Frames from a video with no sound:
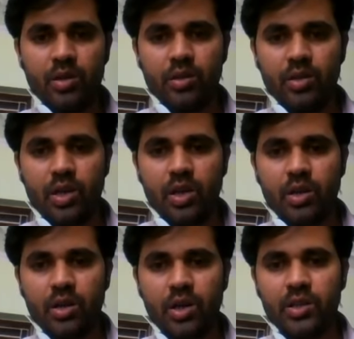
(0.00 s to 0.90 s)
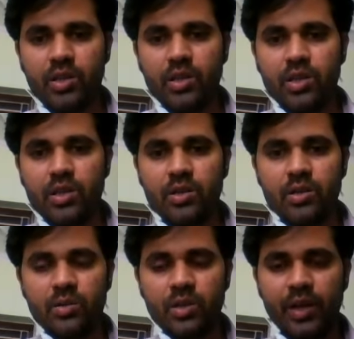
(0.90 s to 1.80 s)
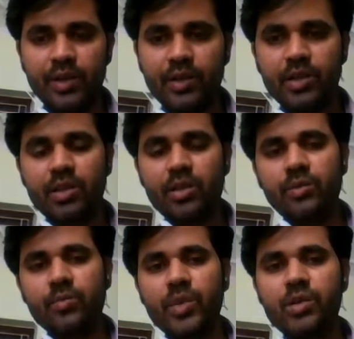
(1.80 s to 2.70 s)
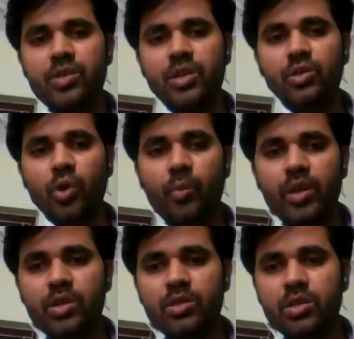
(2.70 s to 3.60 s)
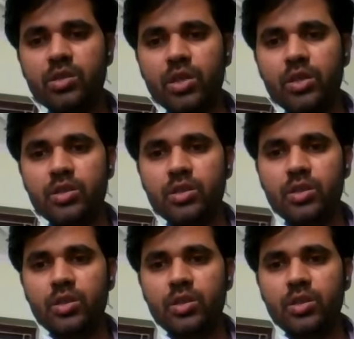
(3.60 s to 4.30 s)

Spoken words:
The other category is the dominance status.